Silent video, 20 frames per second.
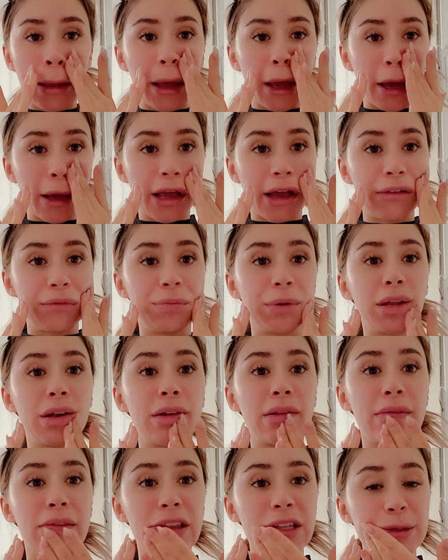like I've
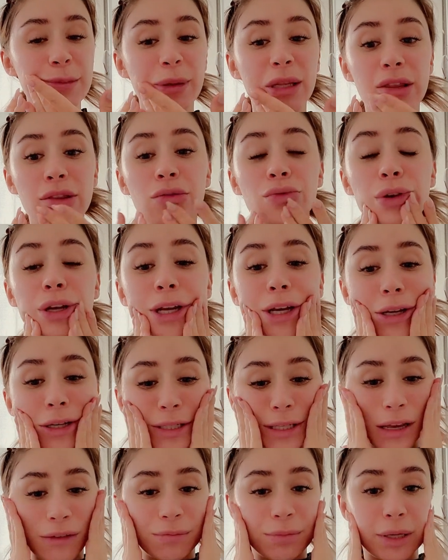been it's been three
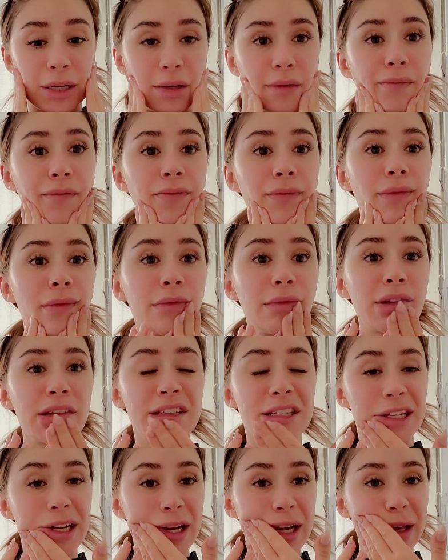years I've been
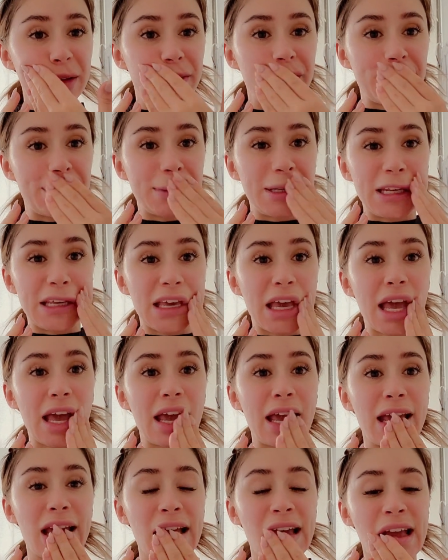stuck at
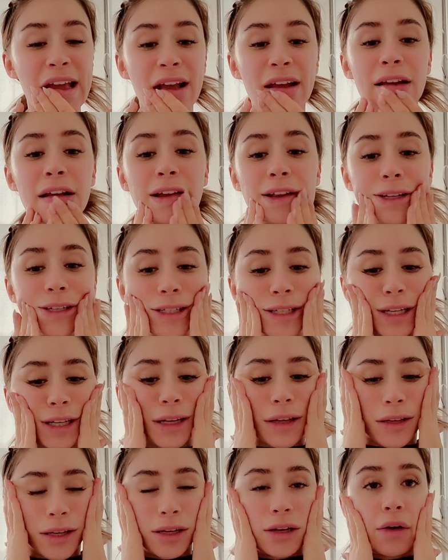50k and
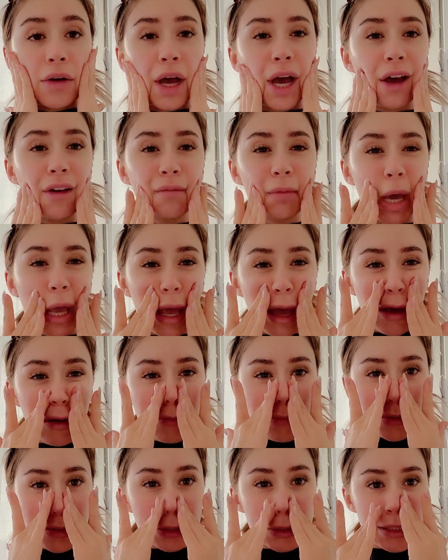to you know have my
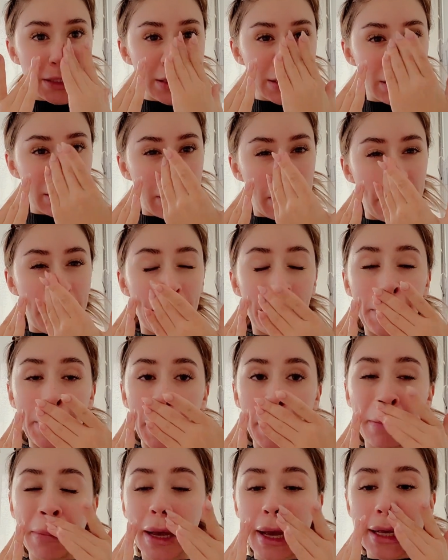efforts in
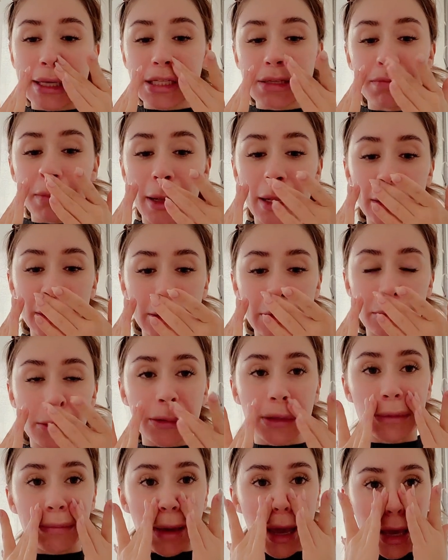the past month
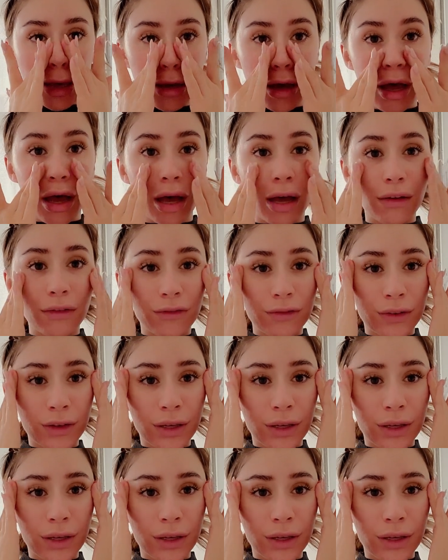really pay off